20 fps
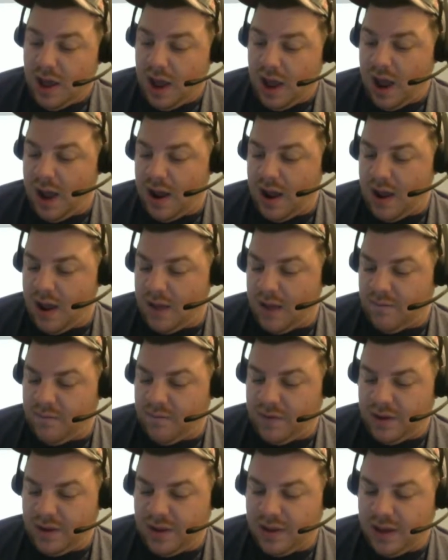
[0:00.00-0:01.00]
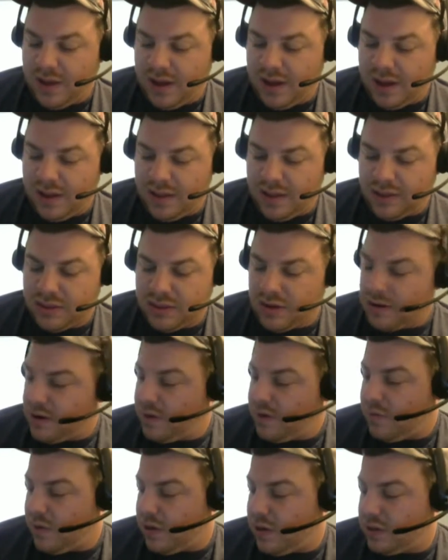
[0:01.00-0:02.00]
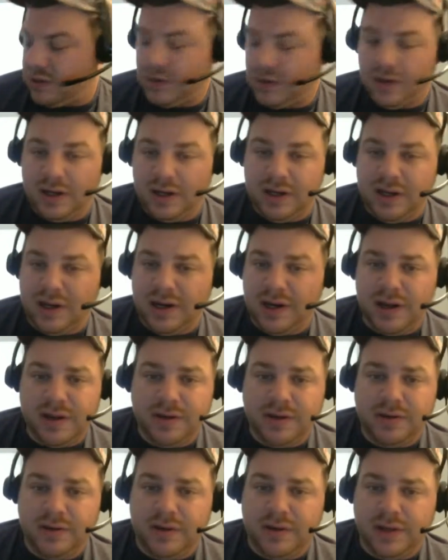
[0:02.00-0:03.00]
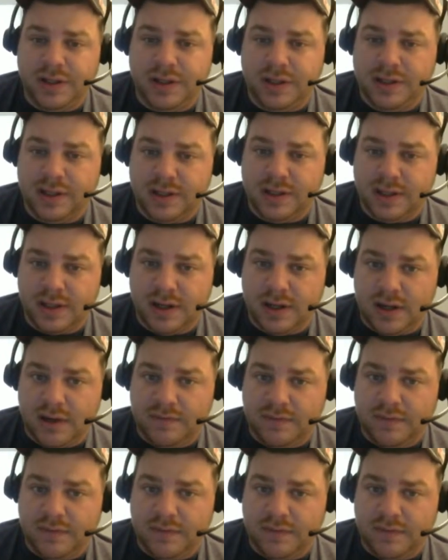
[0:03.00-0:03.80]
I feel like 30 watts on a DNA 30 just isn't enough for